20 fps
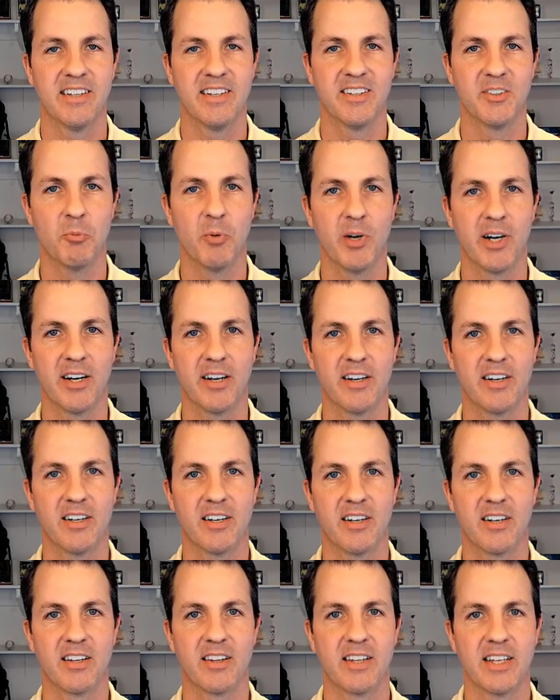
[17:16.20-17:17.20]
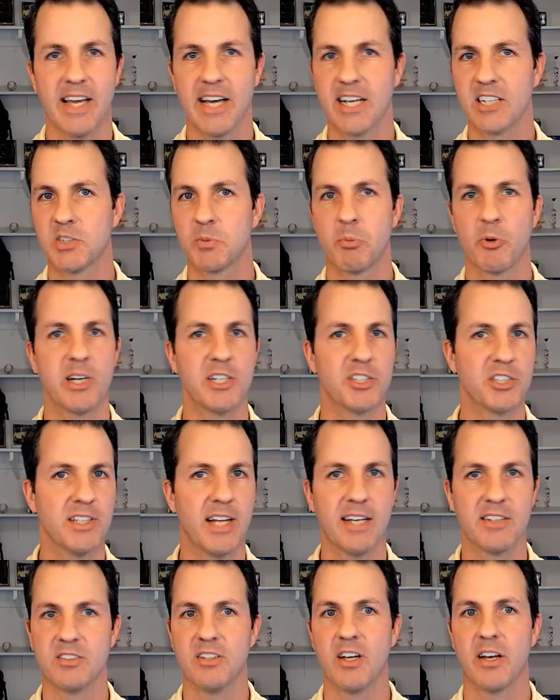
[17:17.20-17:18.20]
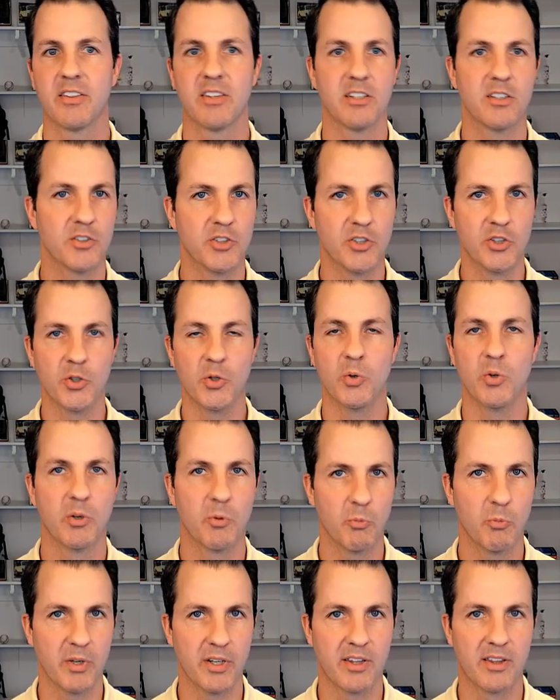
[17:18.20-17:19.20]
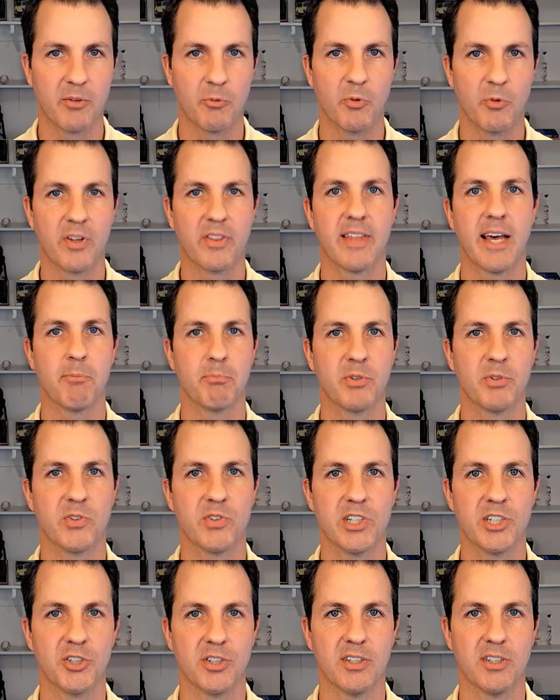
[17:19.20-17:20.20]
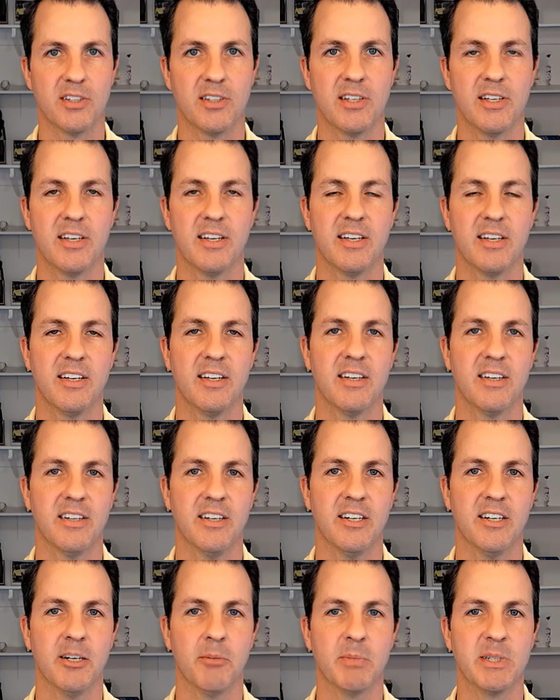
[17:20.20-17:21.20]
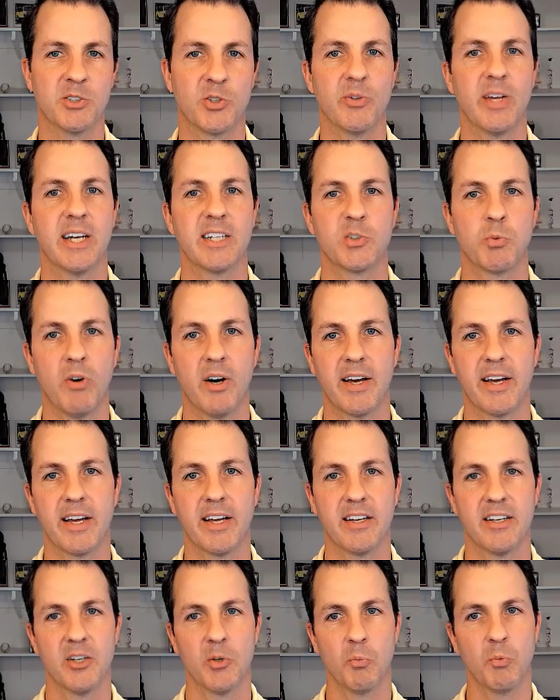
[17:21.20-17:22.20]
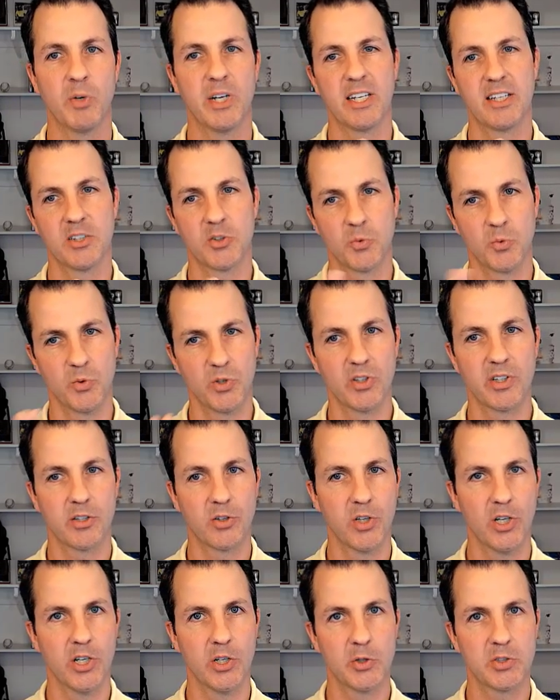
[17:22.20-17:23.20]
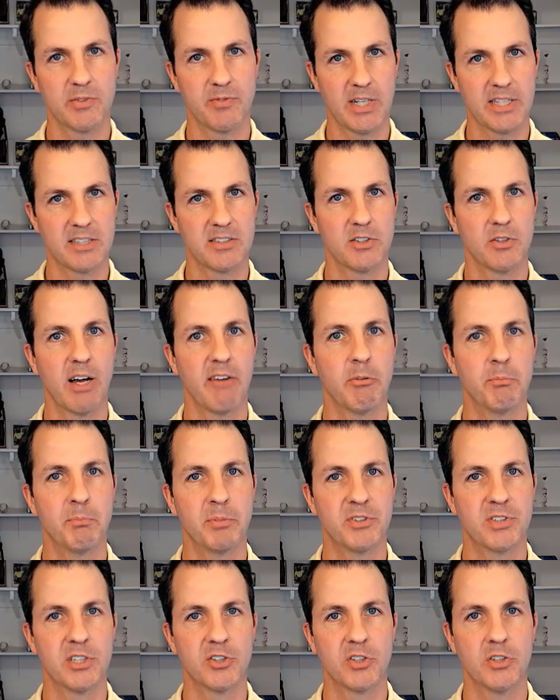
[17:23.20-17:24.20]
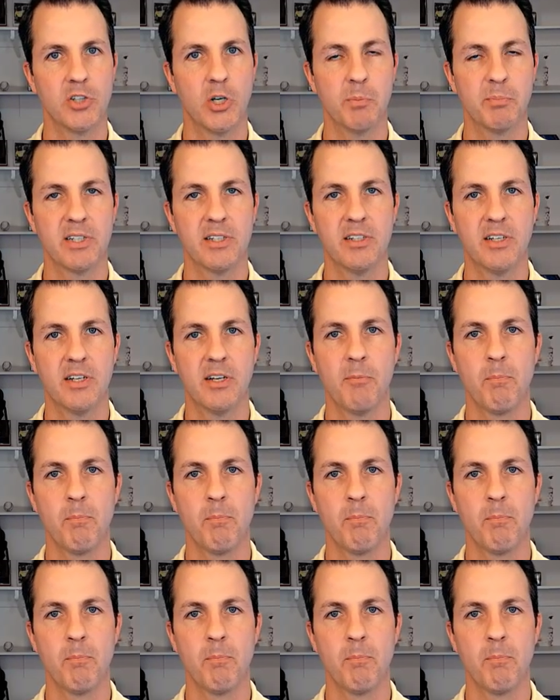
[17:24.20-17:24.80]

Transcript: where the expiration has nothing to do with that position. And so that's why when it gets really close, if I still have a position open,